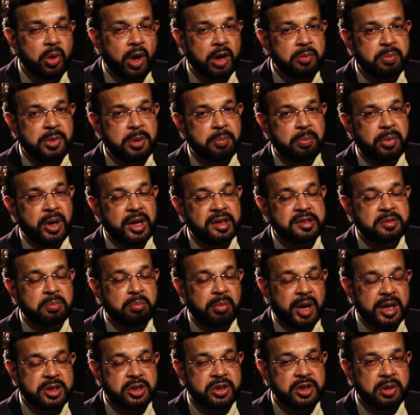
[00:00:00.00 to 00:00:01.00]
not be placed
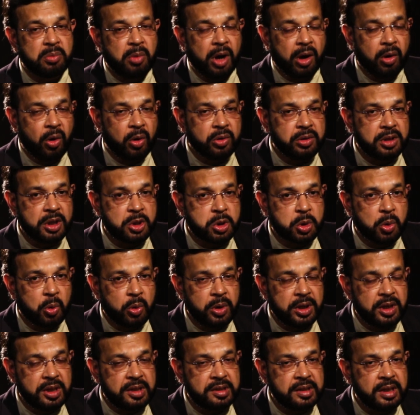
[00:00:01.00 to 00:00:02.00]
much demand on their
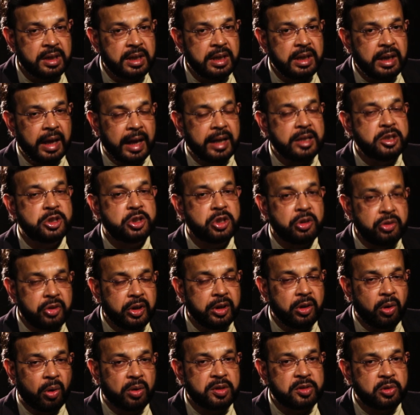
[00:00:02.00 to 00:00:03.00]
shoulders, and
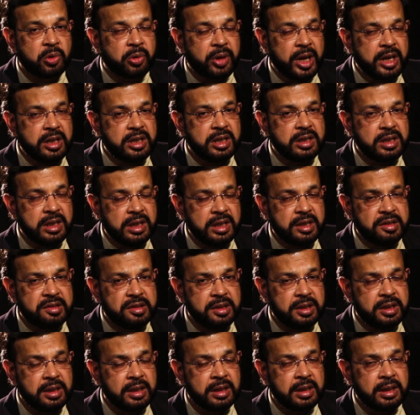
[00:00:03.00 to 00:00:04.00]
children also take it
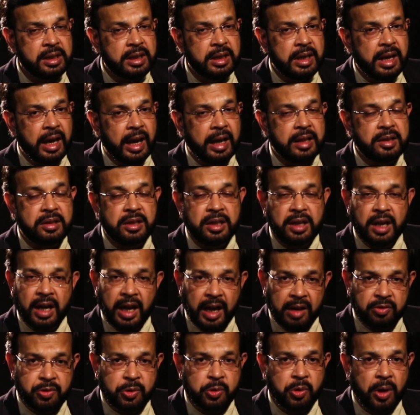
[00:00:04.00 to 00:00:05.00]
easy, and they
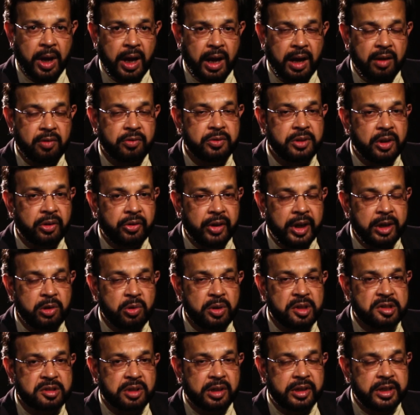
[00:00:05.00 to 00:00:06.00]
have to have the
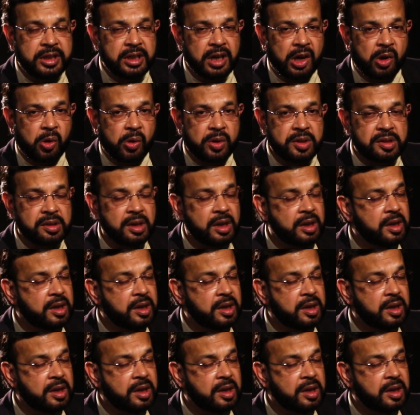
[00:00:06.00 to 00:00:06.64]
regular study hours